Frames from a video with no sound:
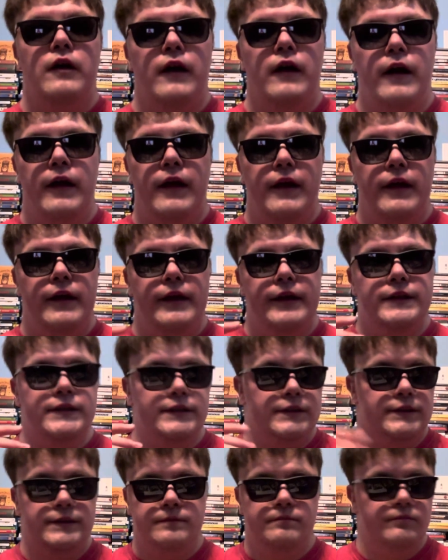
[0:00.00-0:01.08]

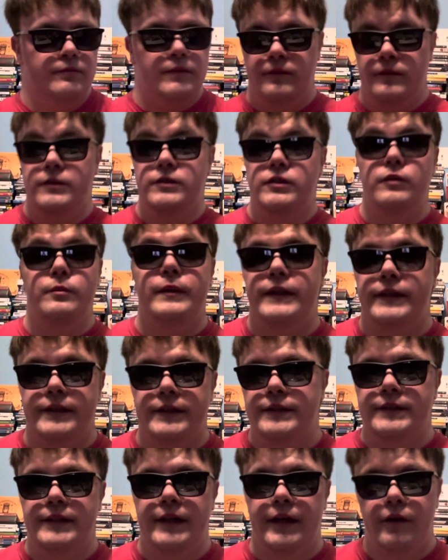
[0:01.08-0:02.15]
is
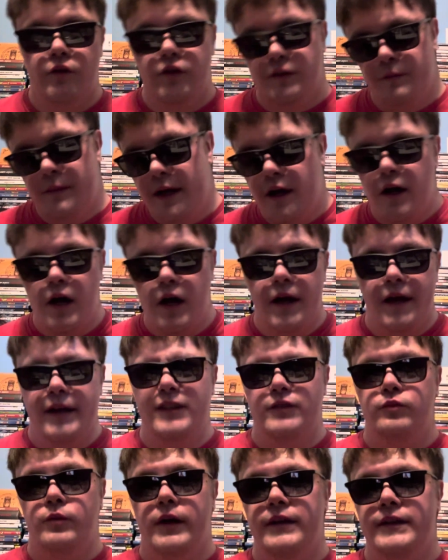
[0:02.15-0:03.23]
stupendous. And of course, Maya Hawke, as
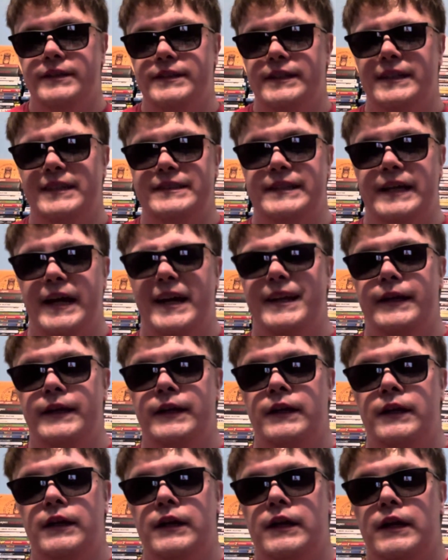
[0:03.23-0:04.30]
well as Anxiety,
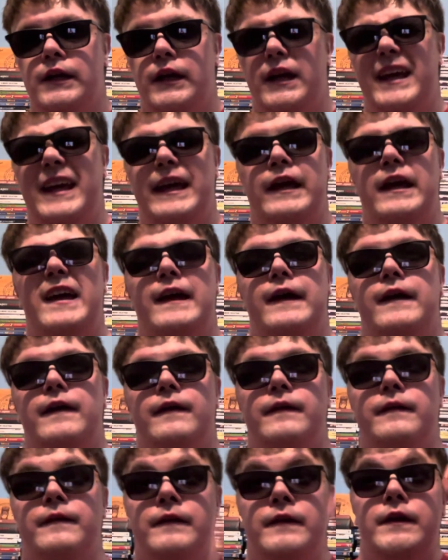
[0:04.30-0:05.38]

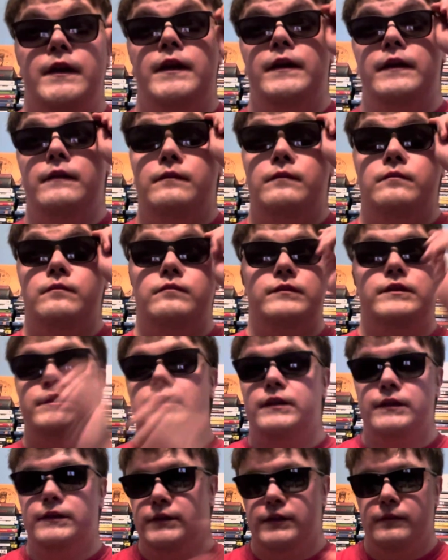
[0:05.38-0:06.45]

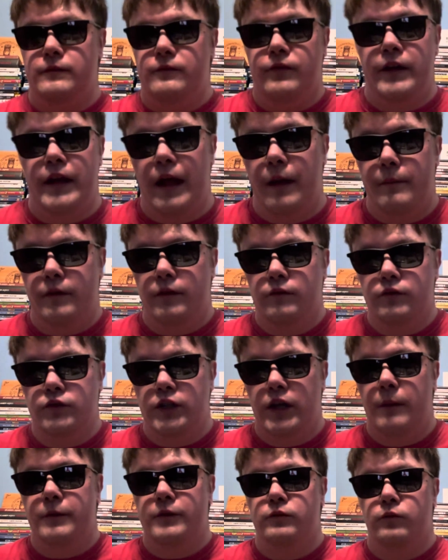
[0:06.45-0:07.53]
does a phenomenal
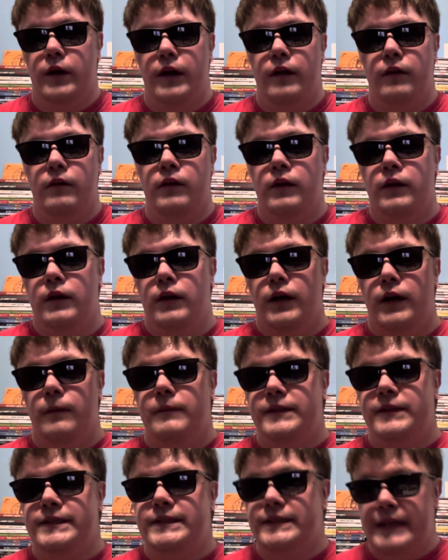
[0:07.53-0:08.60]
job as well.
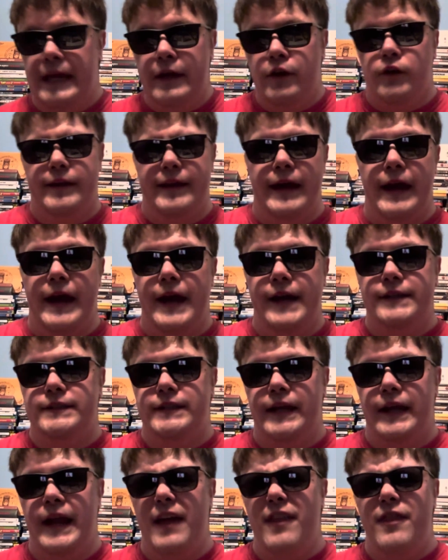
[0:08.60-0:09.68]
This is a good cast.
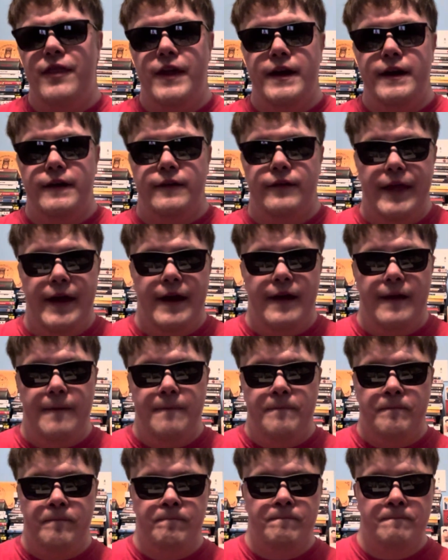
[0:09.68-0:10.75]
And I think that
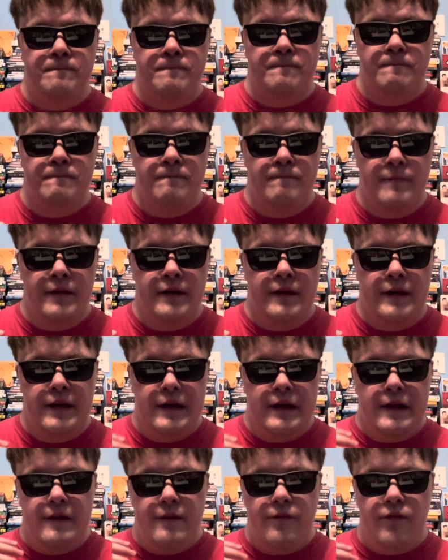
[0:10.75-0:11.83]

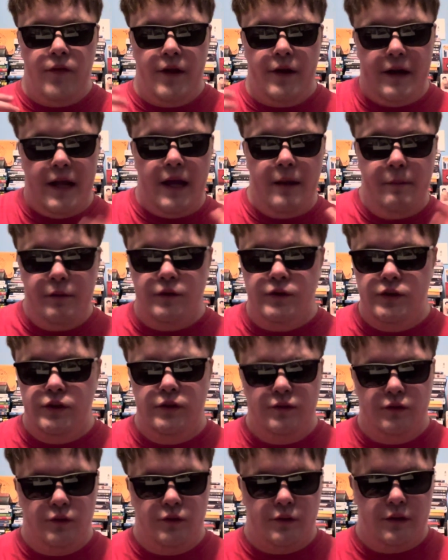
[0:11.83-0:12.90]
they're able to
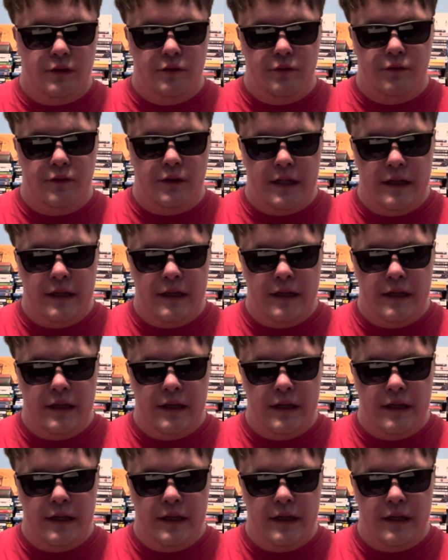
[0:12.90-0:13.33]
sort of